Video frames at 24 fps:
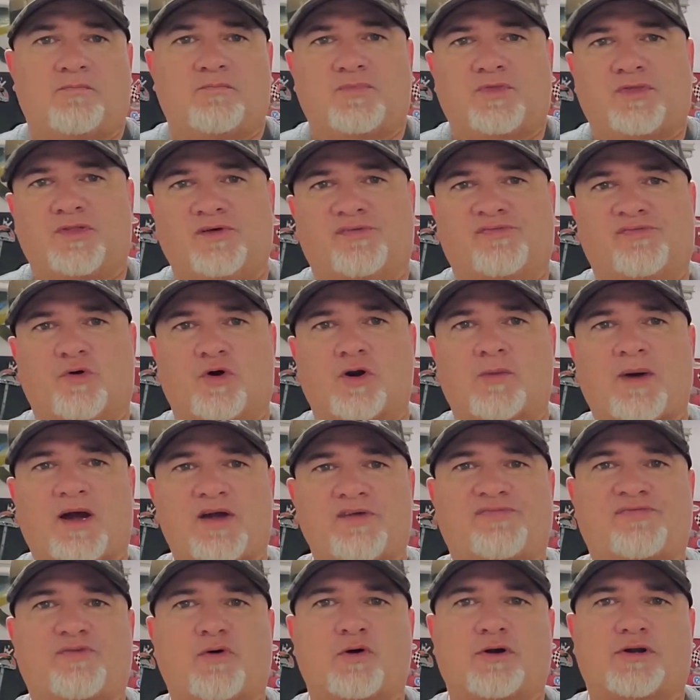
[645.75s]
The
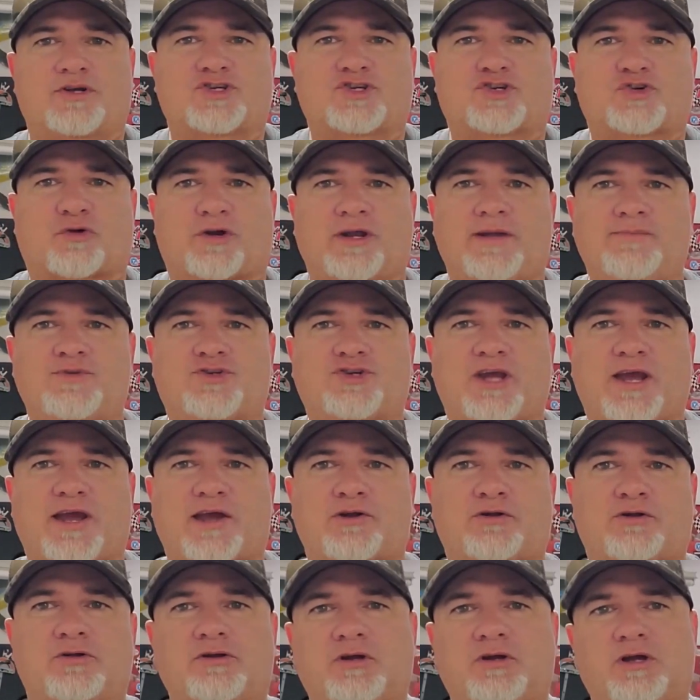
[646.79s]
4x4 Extreme
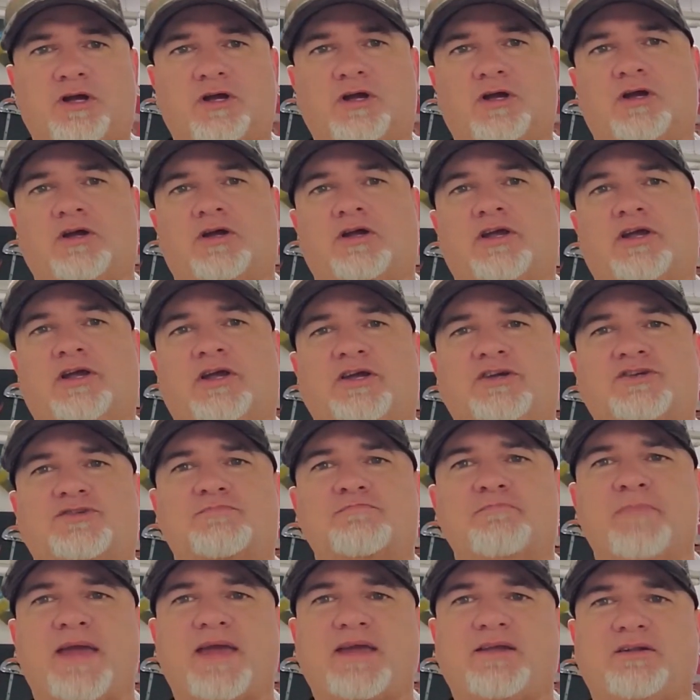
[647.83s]
channel is
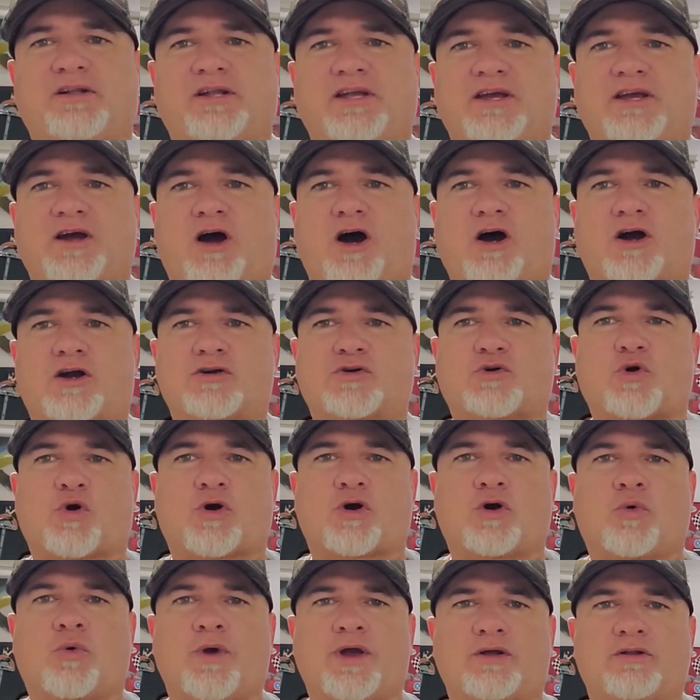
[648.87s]
mainly
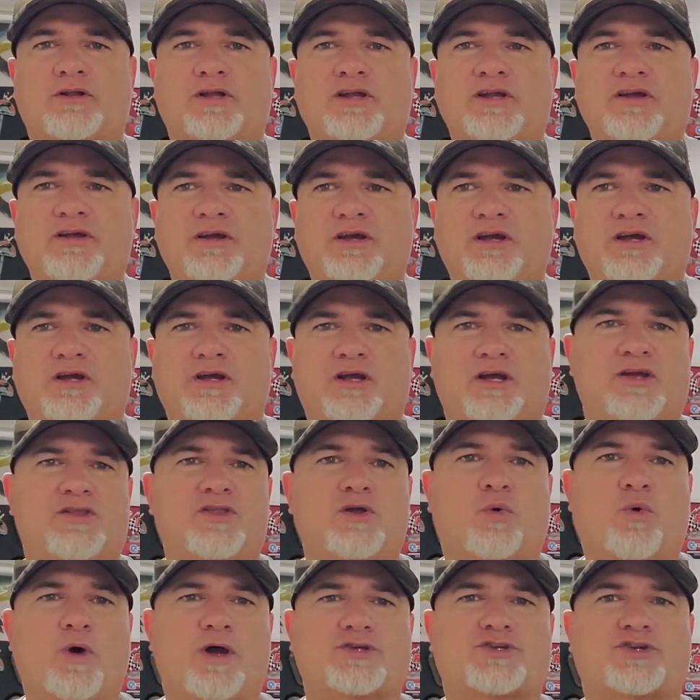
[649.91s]
hardcore wheeling in the
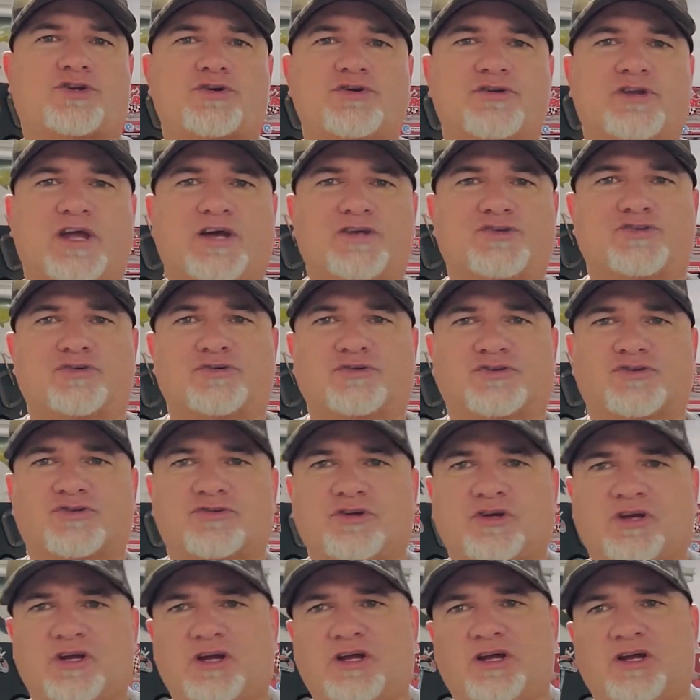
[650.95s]
western deserts.
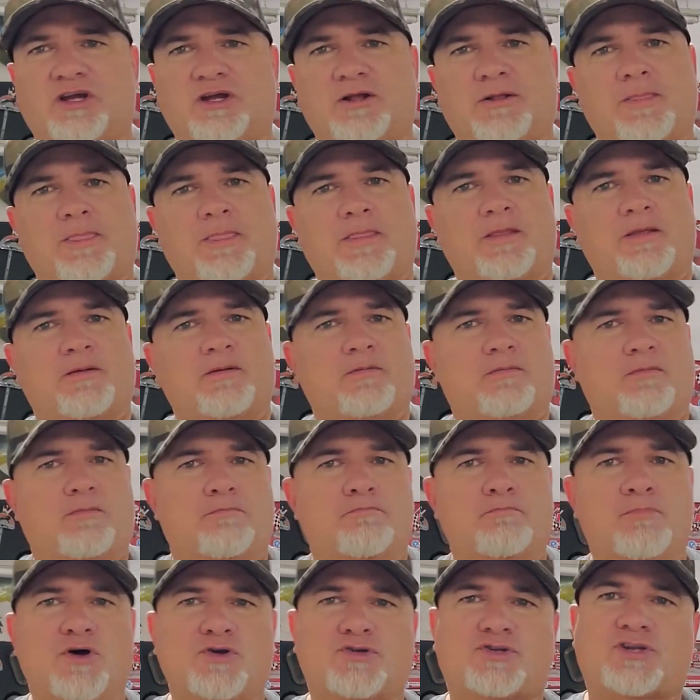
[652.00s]

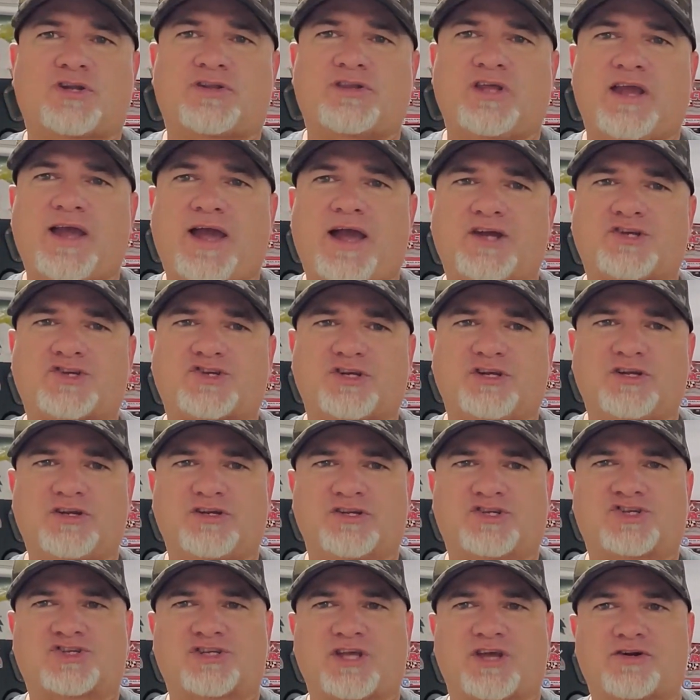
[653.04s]
Most of the action
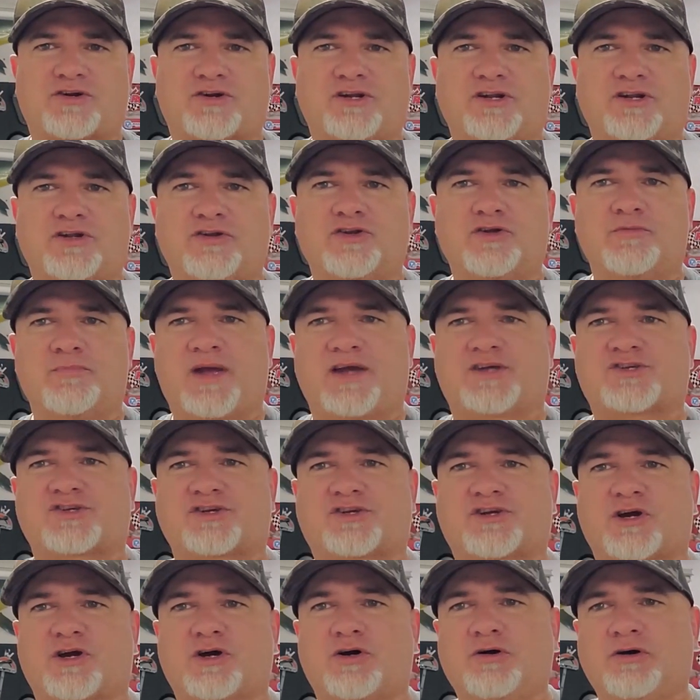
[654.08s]
is centered in New
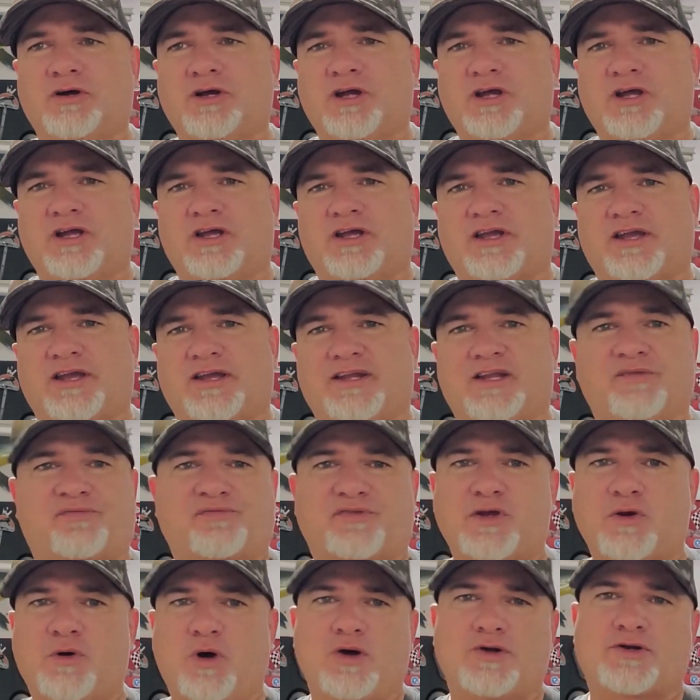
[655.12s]
Mexico, and if
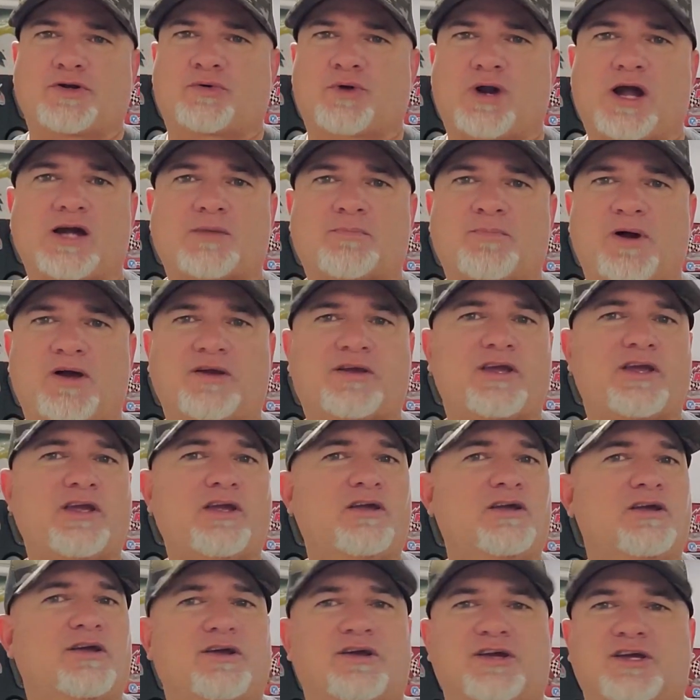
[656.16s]
you own a rock
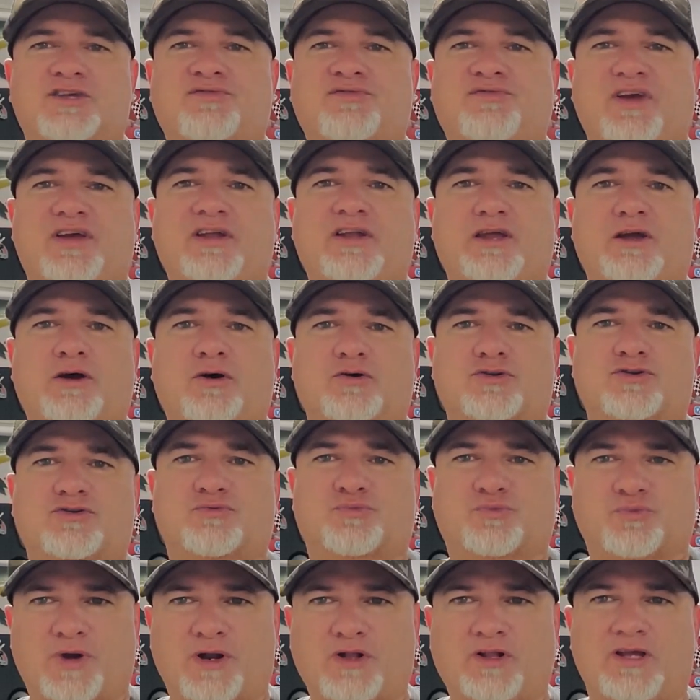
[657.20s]
buggy, his videos
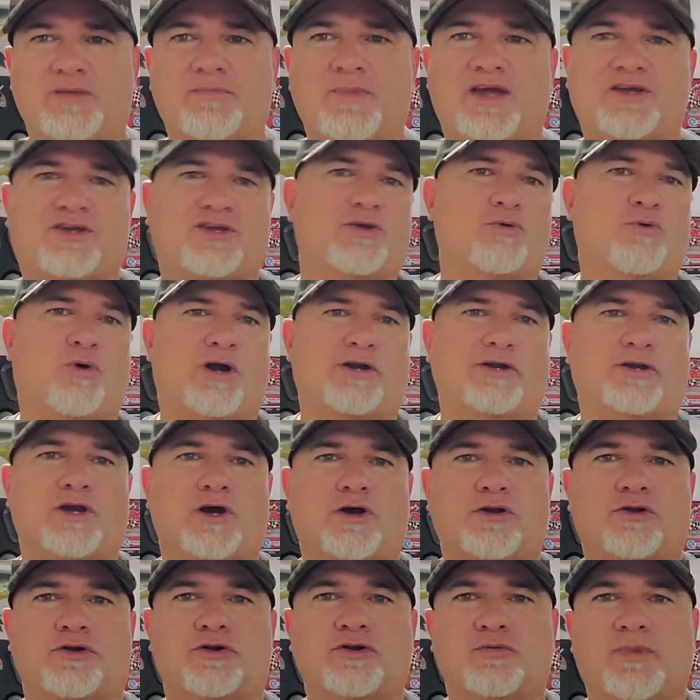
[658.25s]
really make you want to
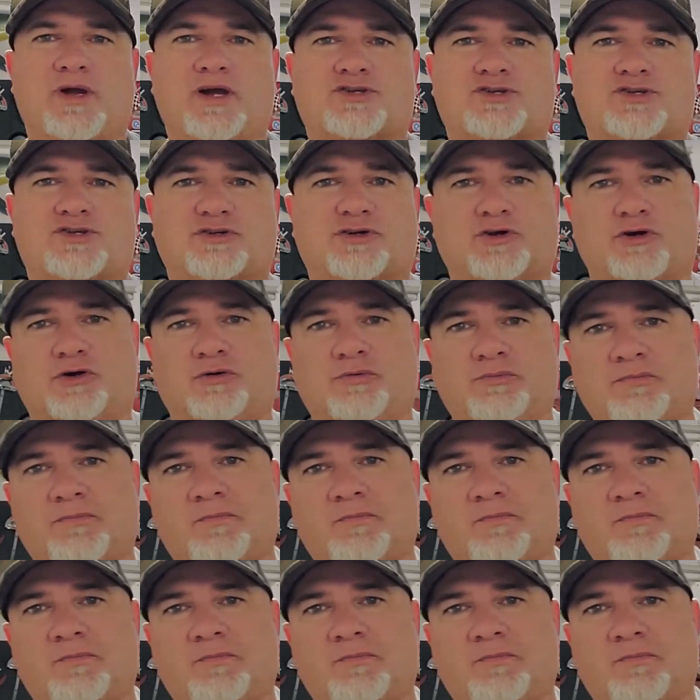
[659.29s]
go to New Mexico.